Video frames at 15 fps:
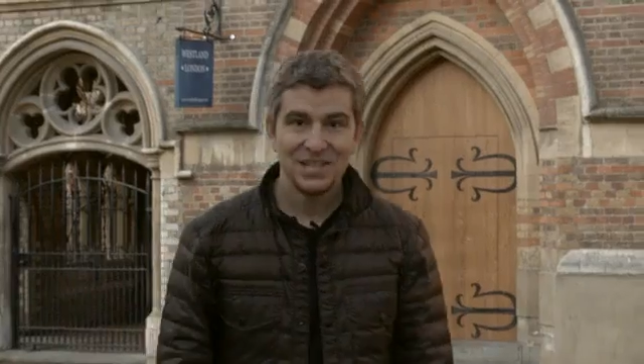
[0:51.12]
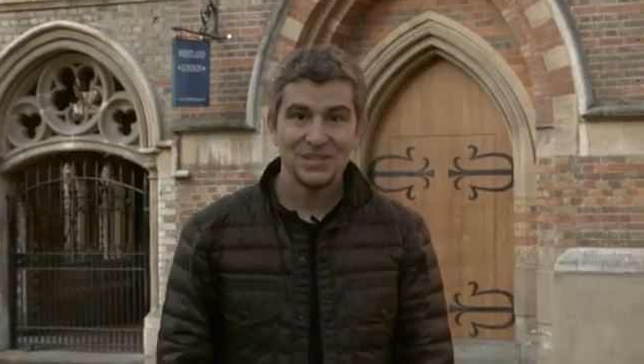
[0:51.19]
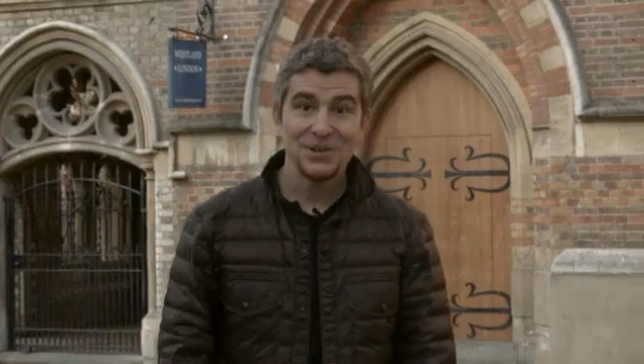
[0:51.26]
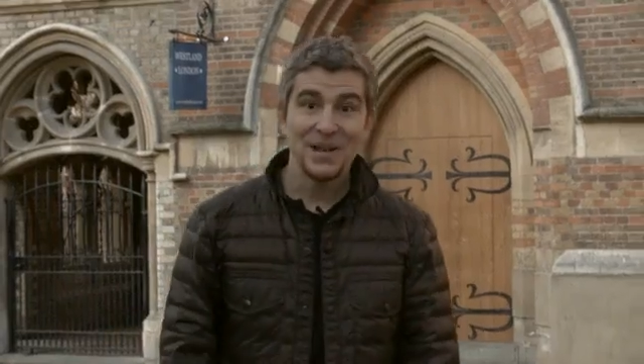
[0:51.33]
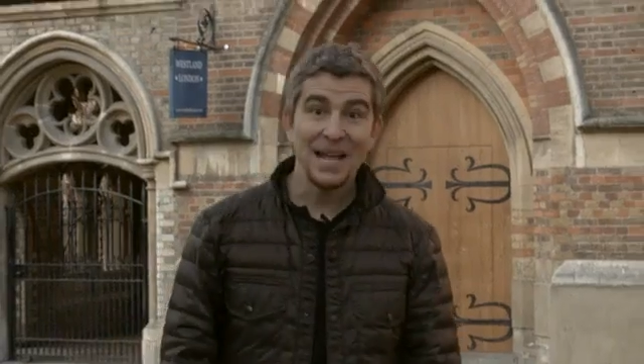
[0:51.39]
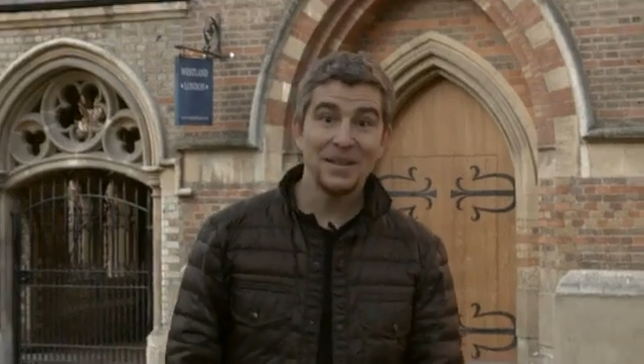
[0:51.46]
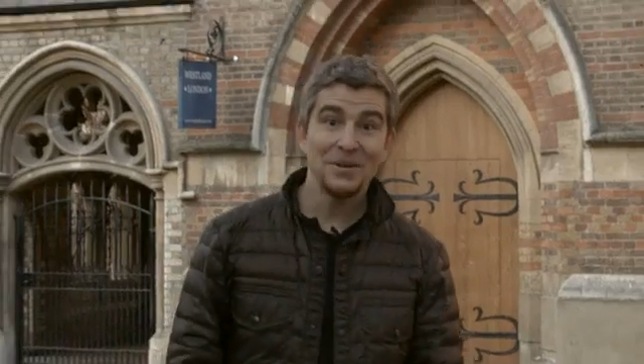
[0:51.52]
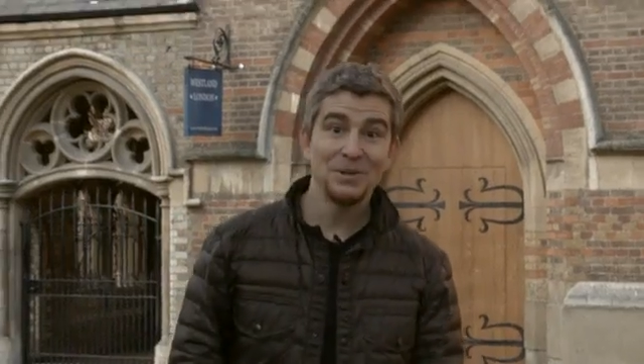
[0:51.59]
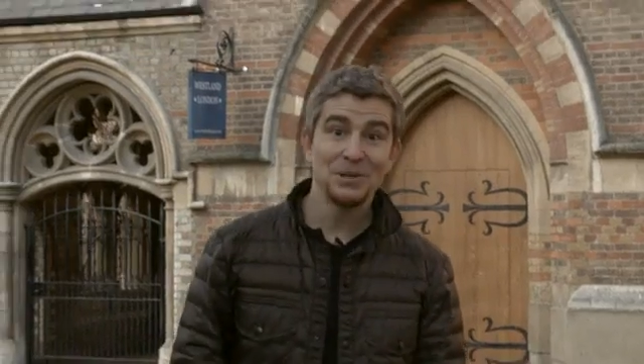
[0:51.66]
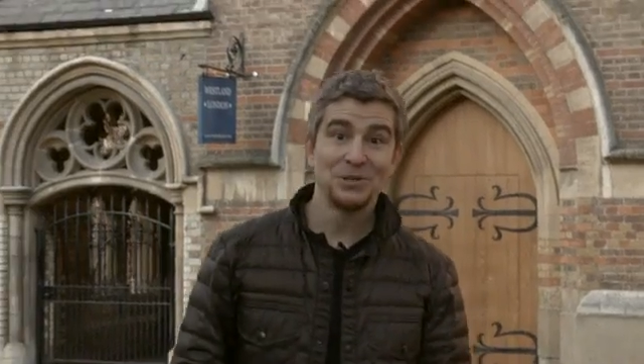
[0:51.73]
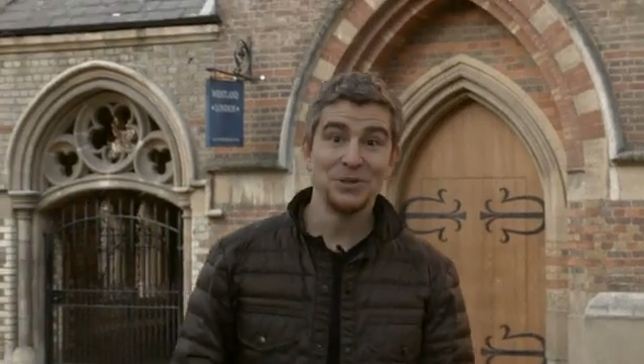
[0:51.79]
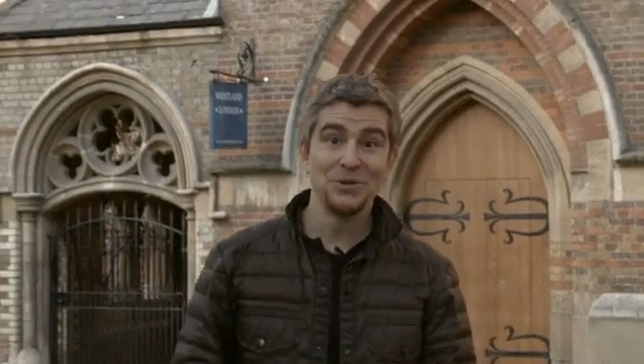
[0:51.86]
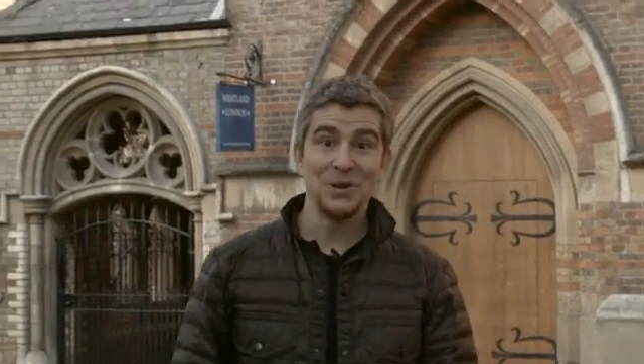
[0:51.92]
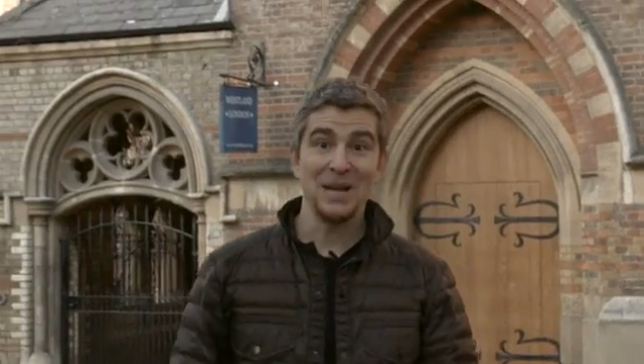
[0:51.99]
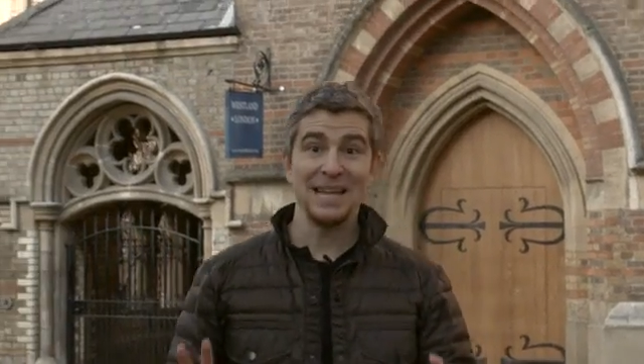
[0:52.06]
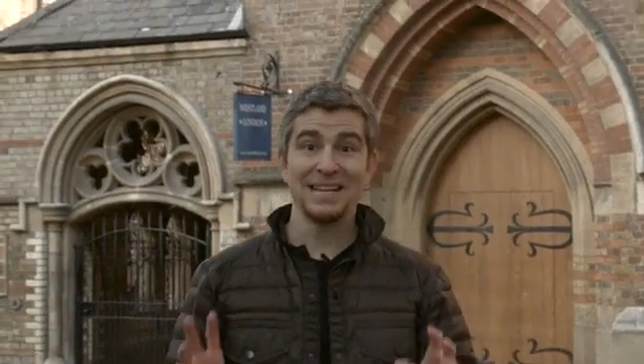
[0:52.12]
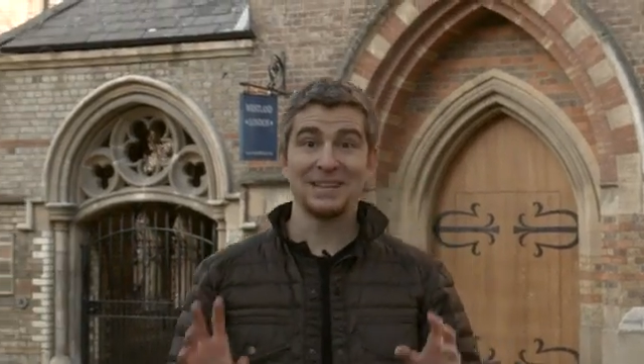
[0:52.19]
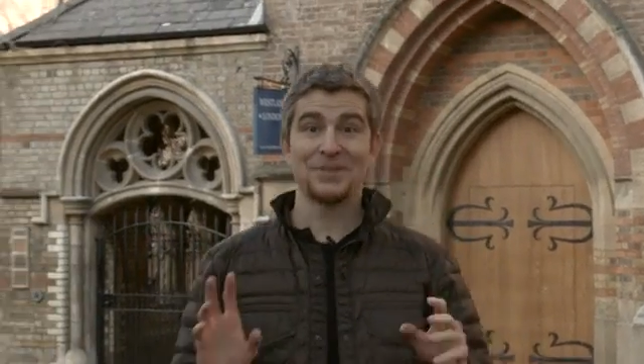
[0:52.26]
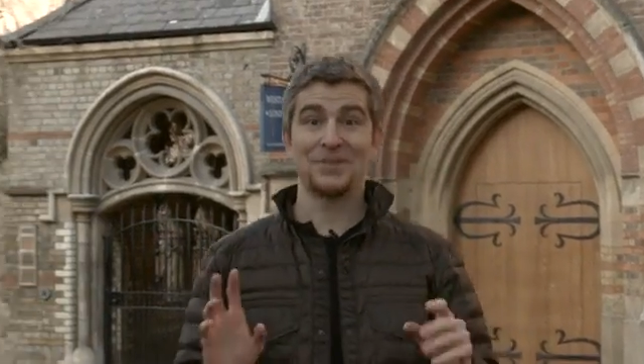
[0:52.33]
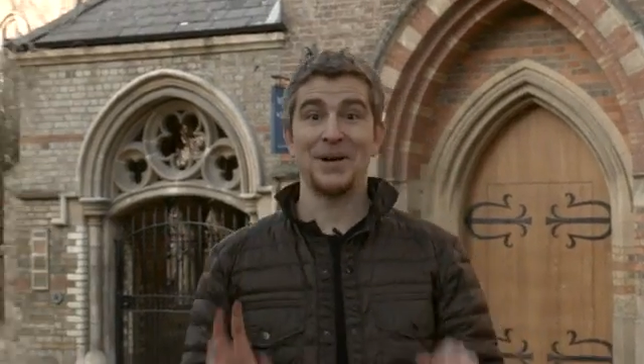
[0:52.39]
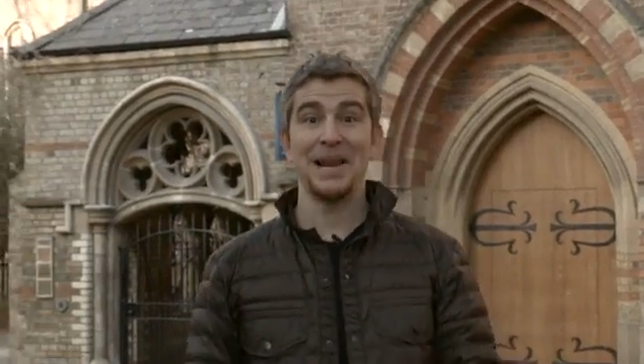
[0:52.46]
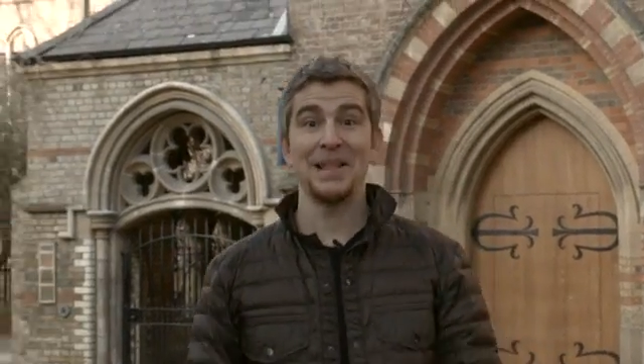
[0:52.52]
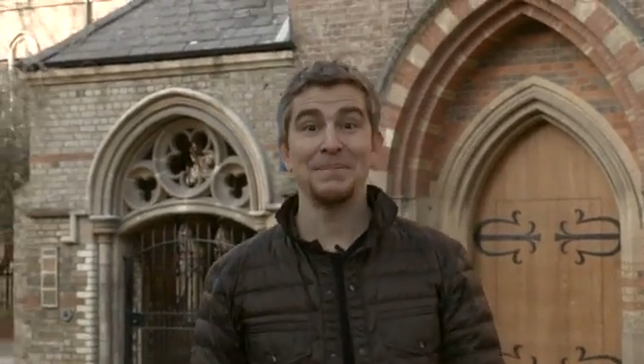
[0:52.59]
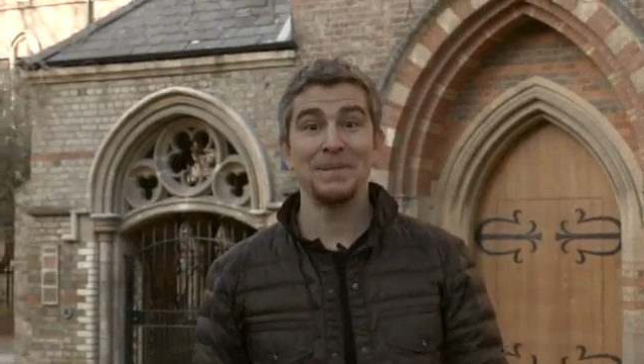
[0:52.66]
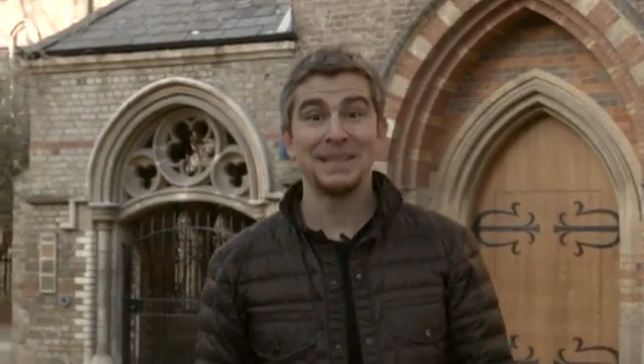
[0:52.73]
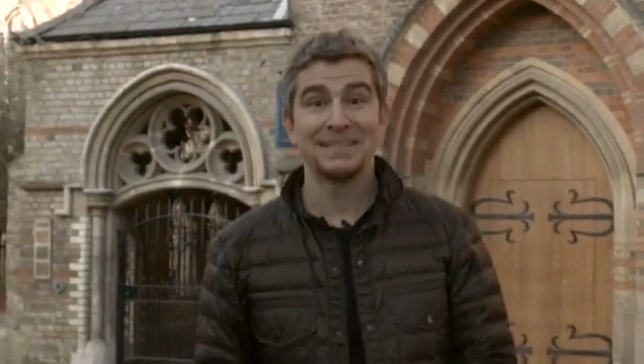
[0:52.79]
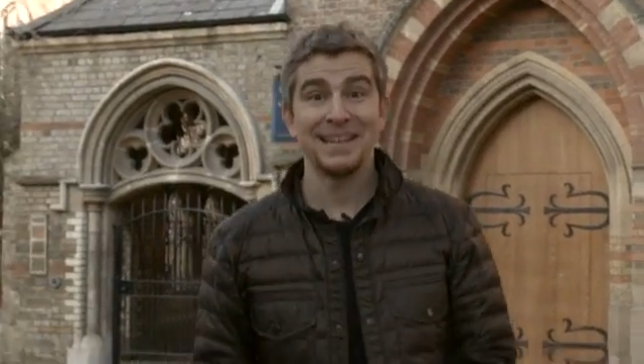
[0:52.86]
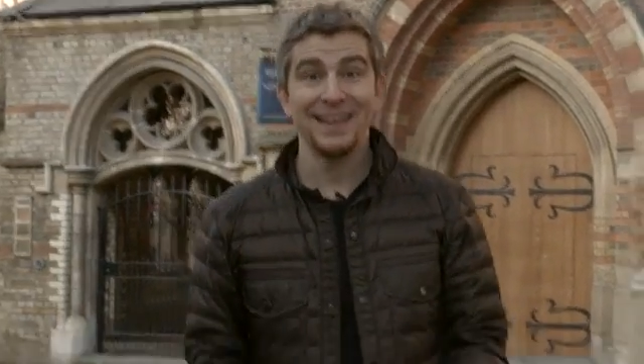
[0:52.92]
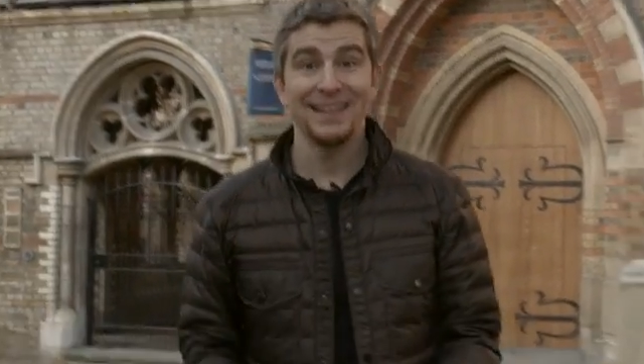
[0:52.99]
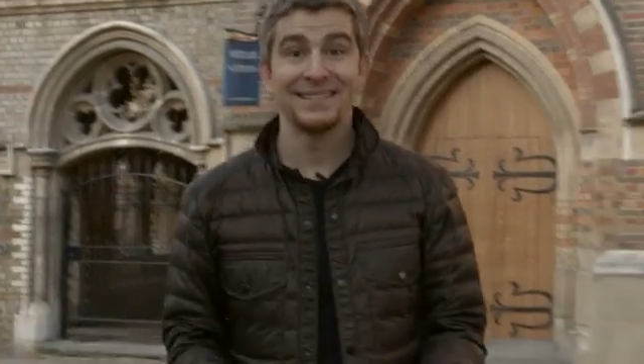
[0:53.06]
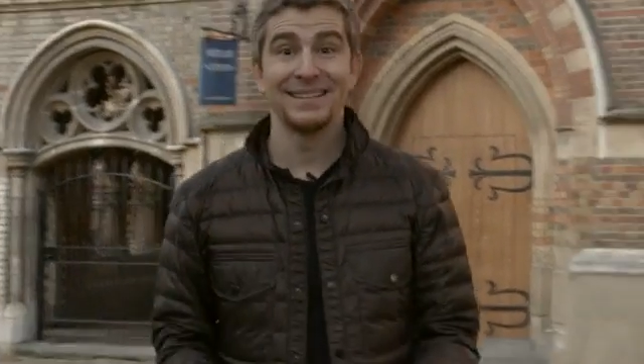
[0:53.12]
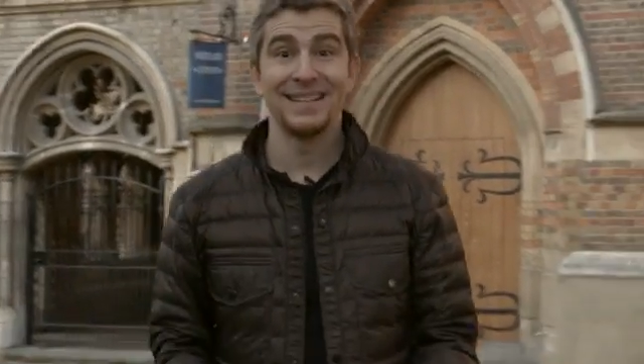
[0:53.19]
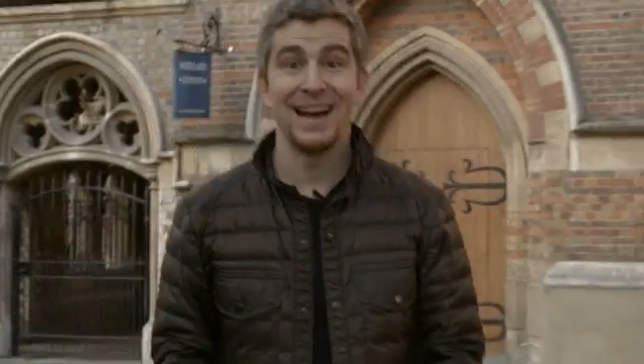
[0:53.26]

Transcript: Together with 2 incredibly talented